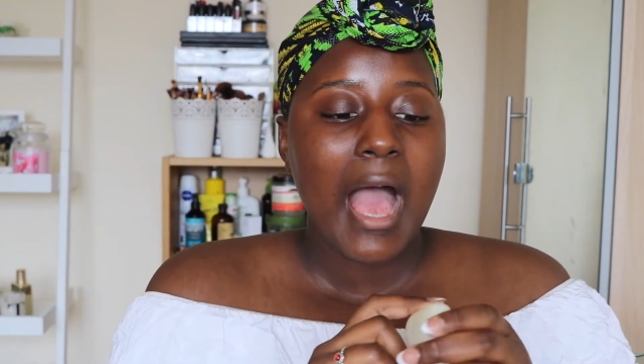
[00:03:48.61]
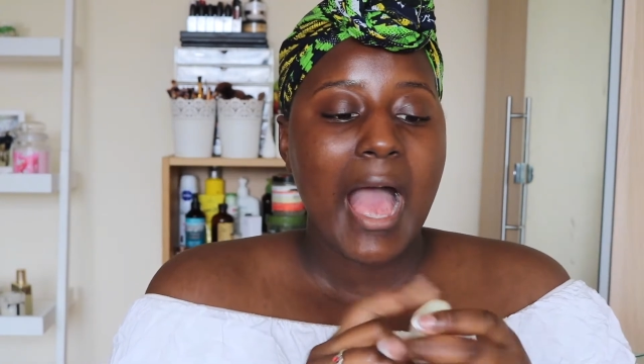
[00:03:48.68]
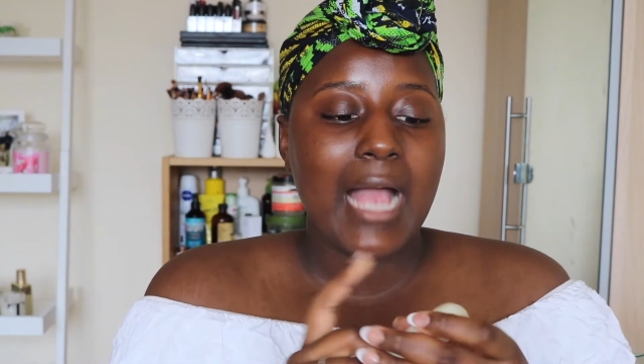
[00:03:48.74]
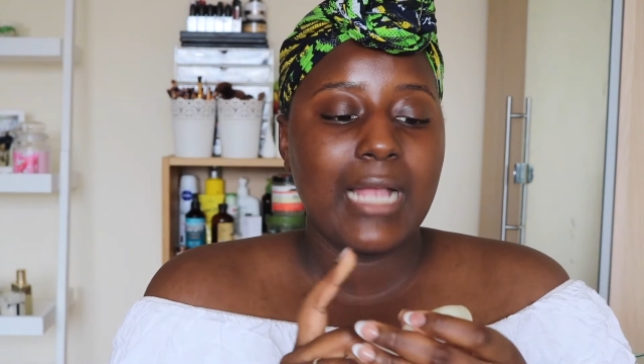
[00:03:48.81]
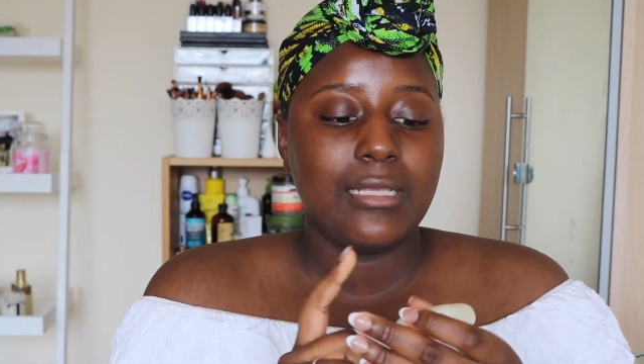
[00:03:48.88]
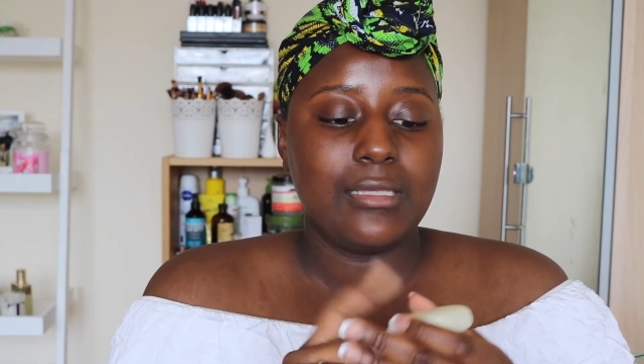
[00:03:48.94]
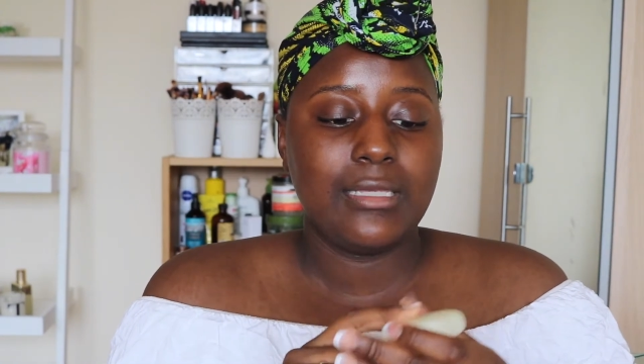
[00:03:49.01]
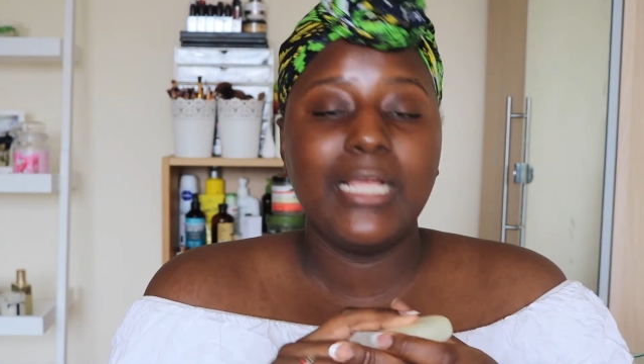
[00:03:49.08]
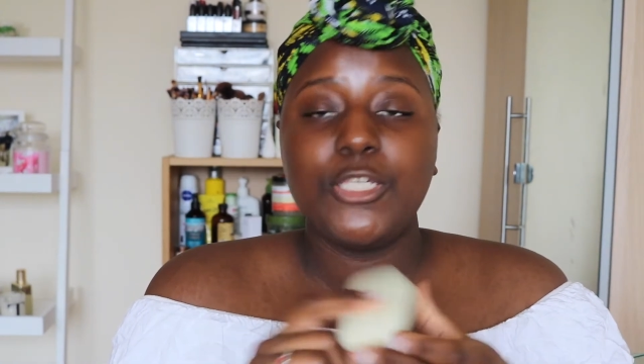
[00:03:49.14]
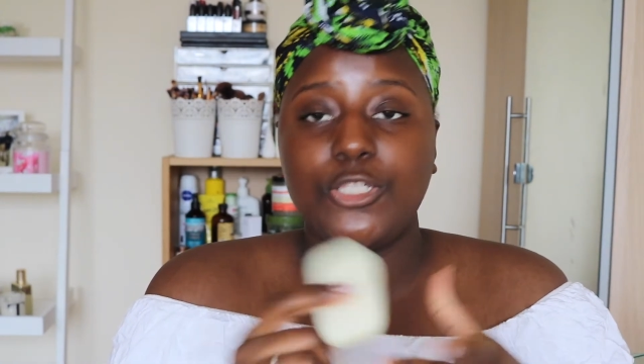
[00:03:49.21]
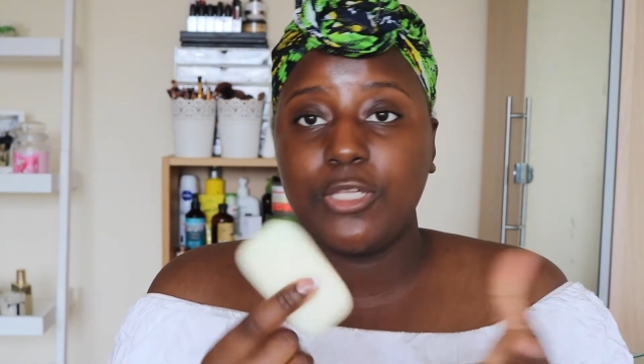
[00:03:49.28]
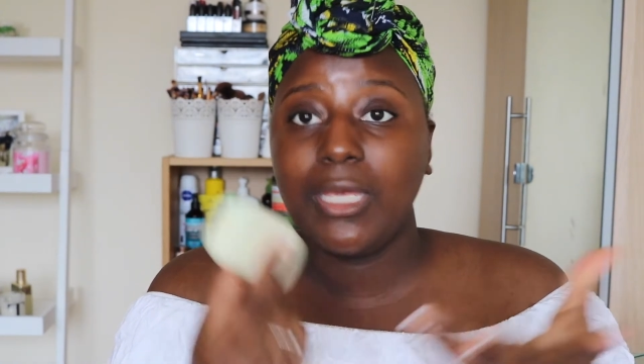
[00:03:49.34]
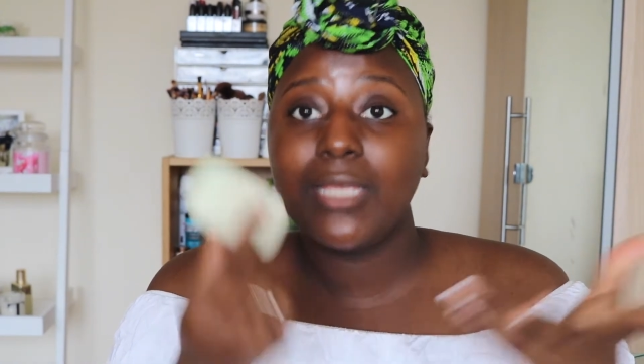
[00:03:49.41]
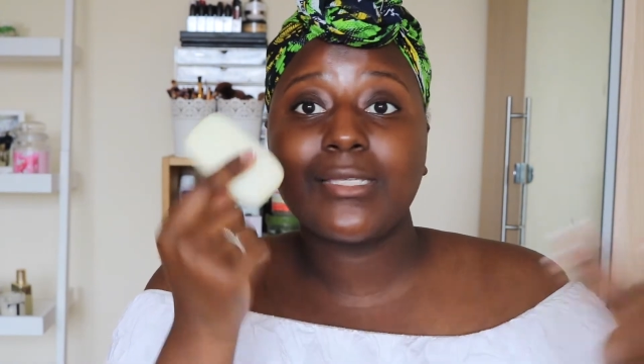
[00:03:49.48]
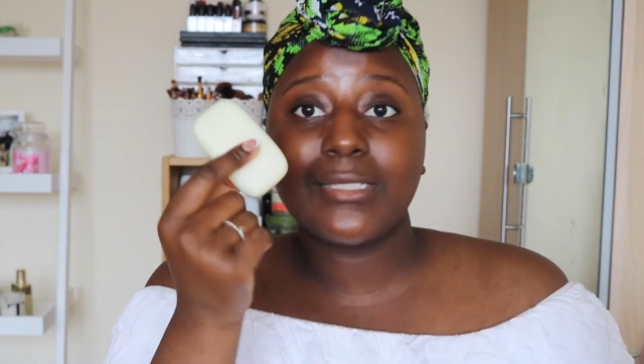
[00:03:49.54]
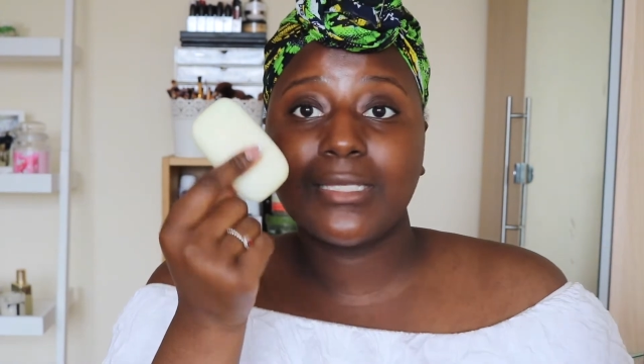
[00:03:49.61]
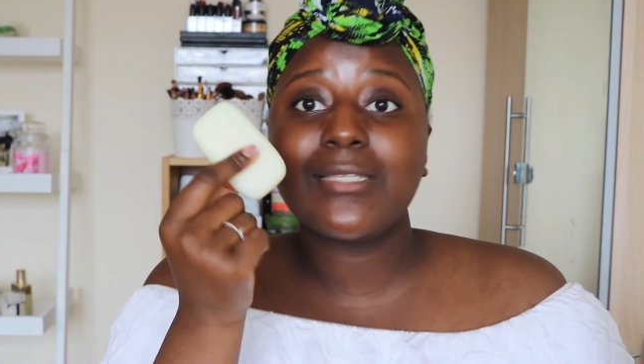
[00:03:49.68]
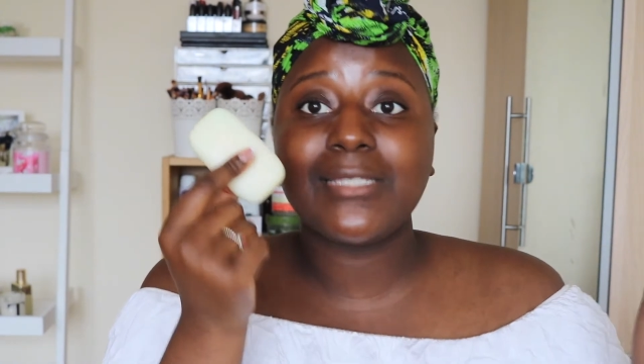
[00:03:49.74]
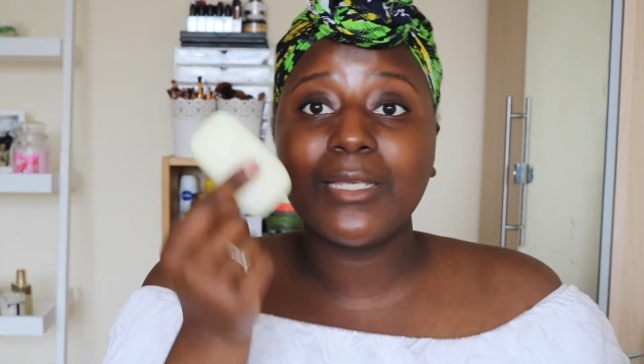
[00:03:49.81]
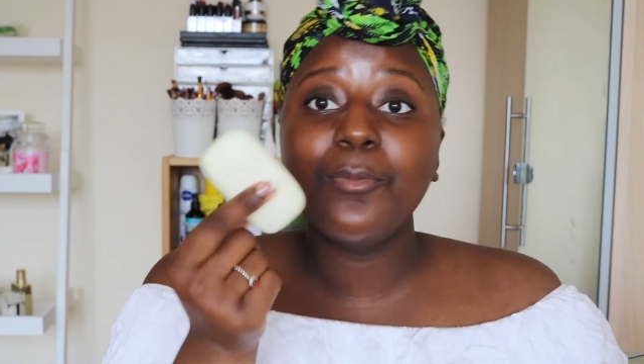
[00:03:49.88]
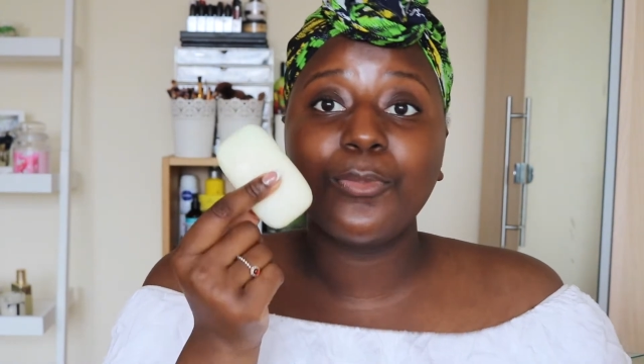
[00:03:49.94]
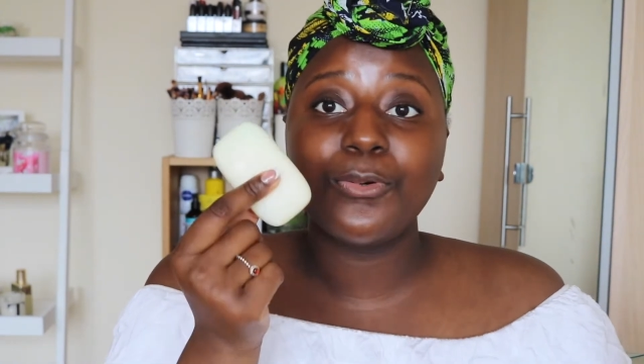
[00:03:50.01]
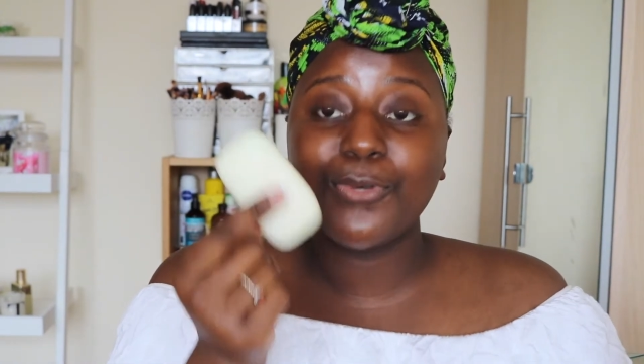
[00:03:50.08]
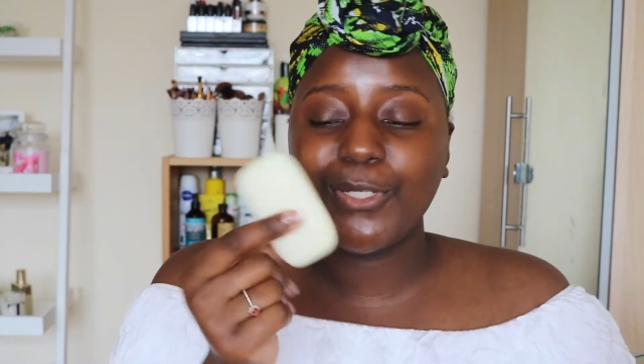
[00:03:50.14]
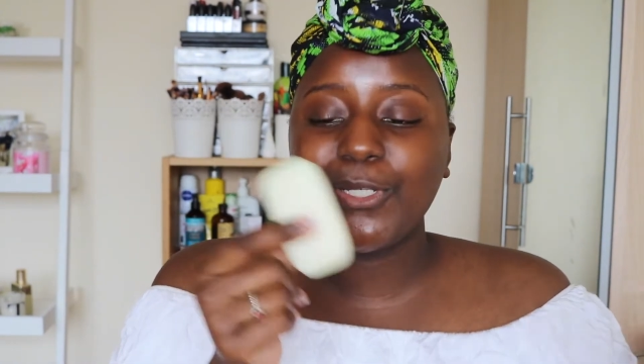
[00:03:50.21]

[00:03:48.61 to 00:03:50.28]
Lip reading: and literally it's the simple